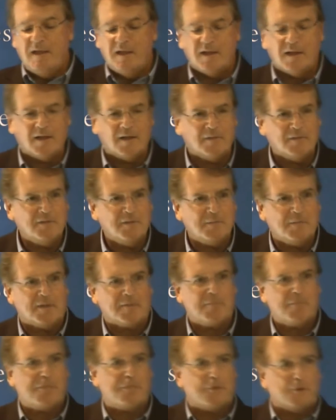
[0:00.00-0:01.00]

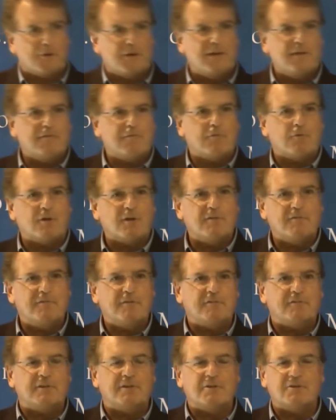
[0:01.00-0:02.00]
But 30, 40,
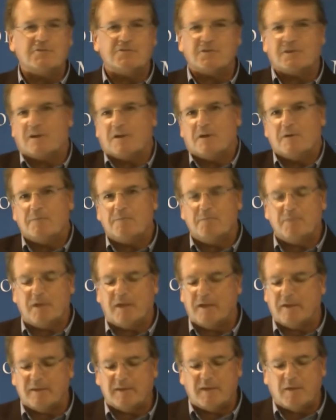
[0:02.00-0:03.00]
50 years ago,
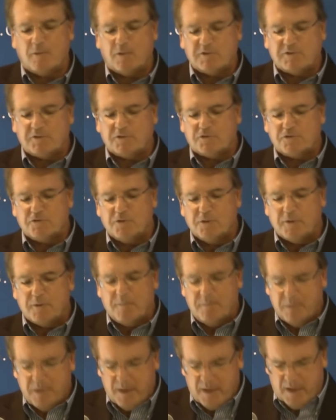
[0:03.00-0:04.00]
that wasn't
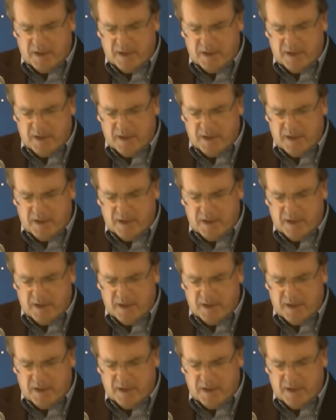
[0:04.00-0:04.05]
true.